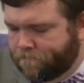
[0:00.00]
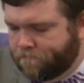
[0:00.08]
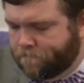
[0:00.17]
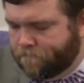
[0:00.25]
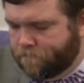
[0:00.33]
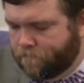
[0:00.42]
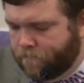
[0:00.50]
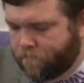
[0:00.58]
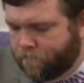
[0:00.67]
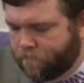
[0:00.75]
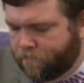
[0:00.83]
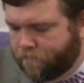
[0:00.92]

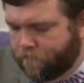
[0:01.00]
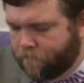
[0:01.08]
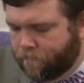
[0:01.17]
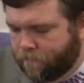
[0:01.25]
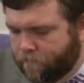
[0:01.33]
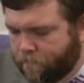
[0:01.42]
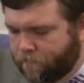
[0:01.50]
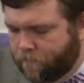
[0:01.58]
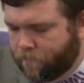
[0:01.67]
No one is speaking in this clip.